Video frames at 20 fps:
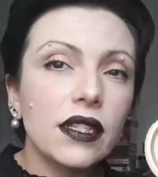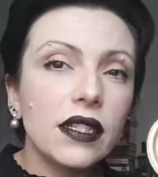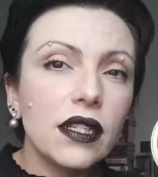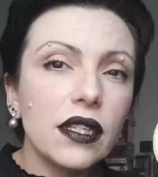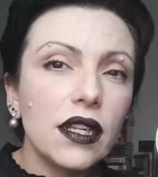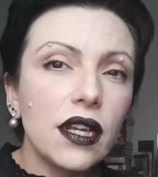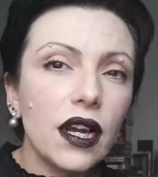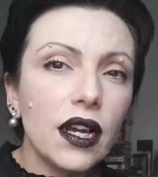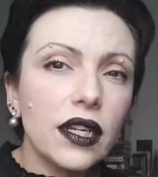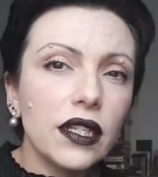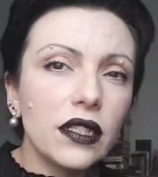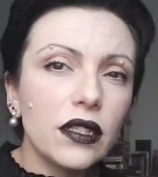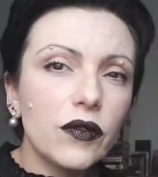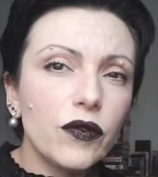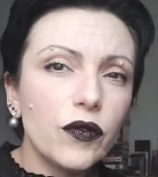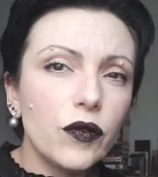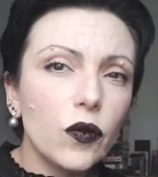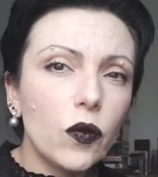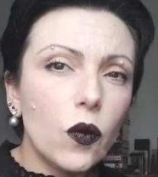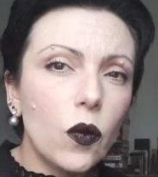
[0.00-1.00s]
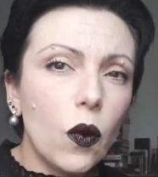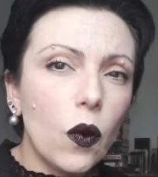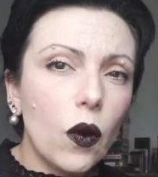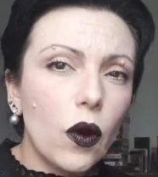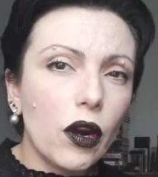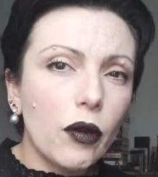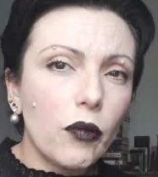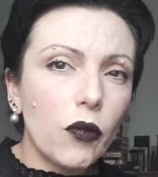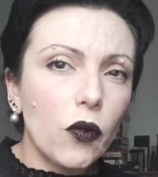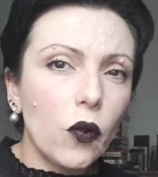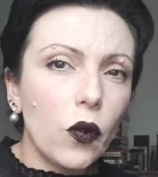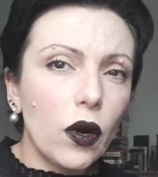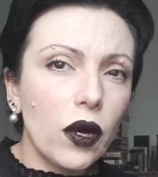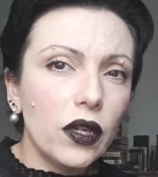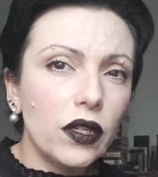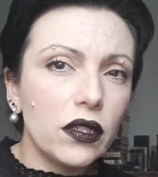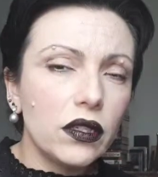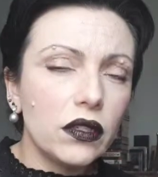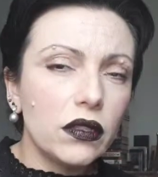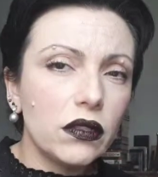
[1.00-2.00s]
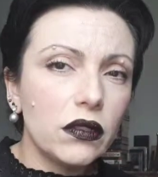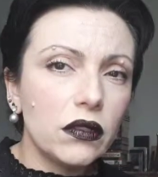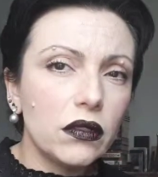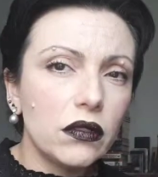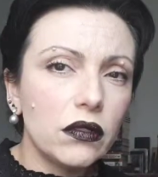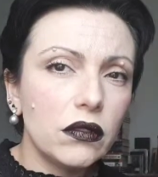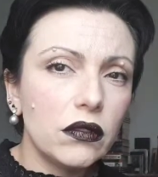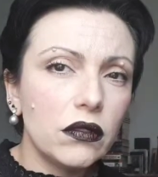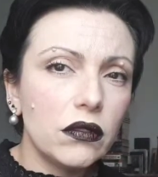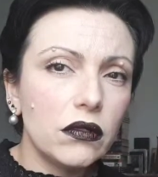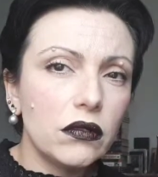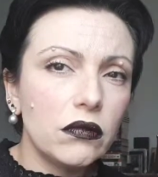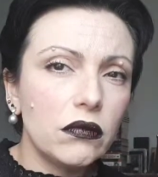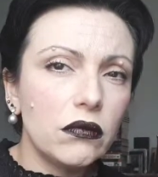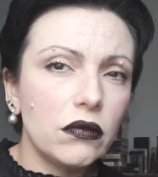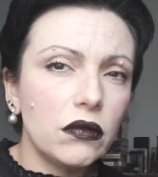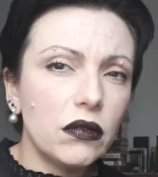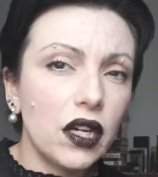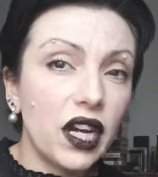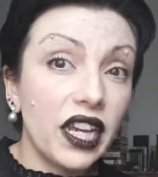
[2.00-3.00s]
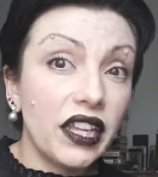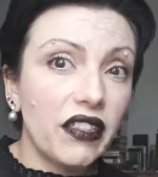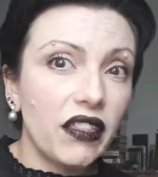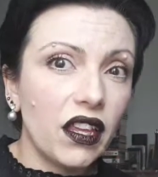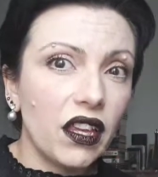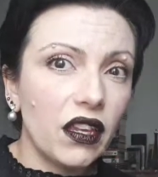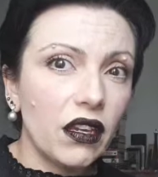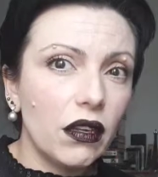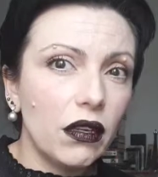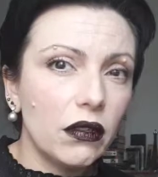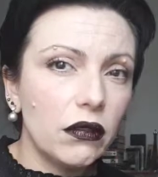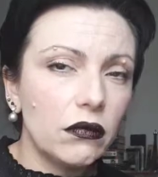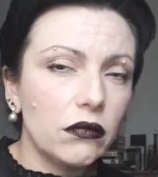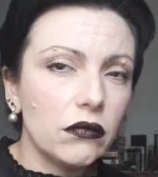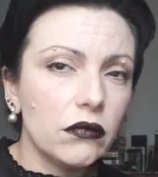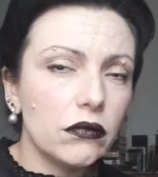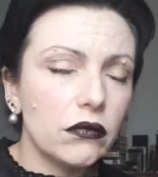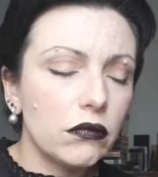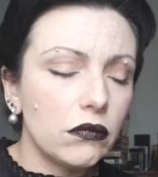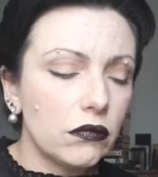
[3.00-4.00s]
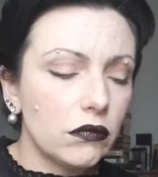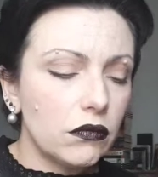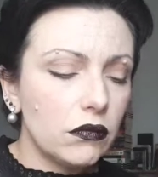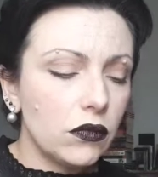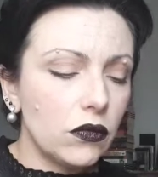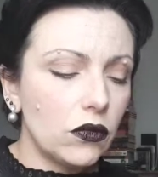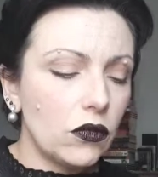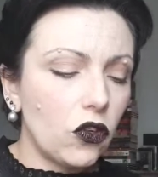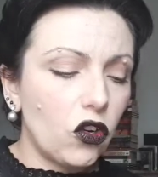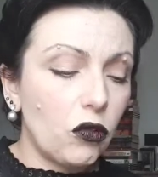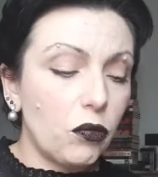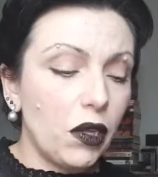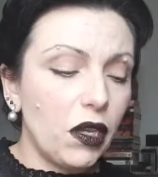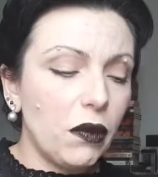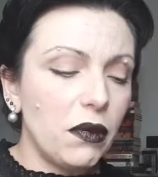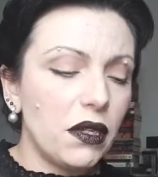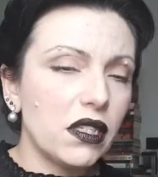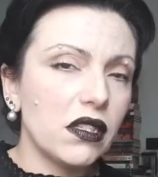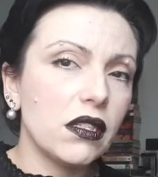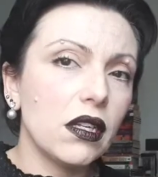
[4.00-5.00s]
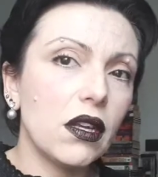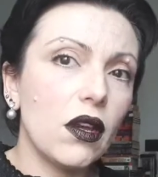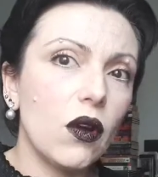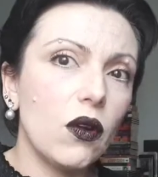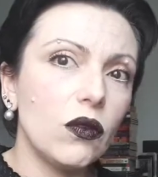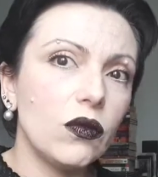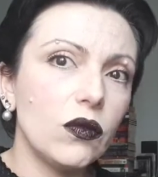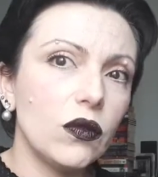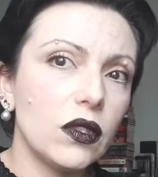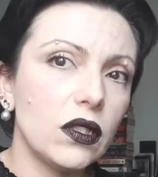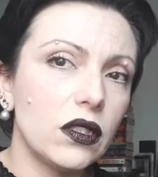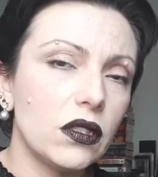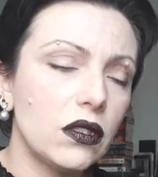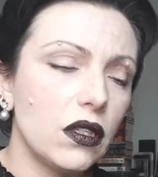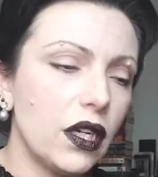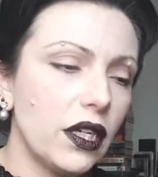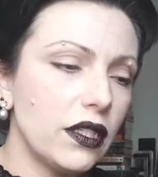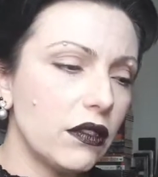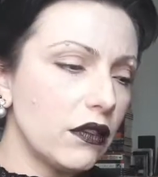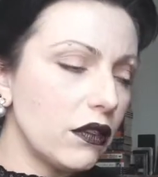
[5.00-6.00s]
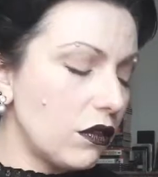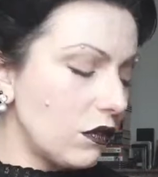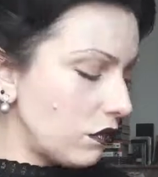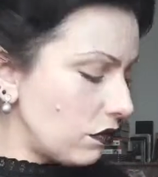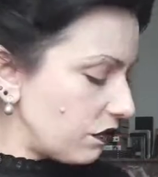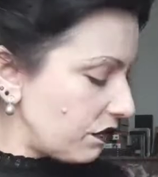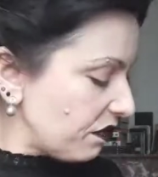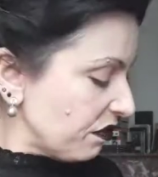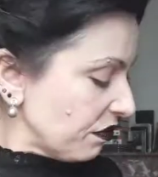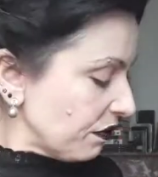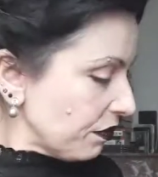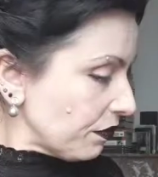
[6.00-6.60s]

It's the kind of warm one, I think, or maybe it's the cold one, I don't know.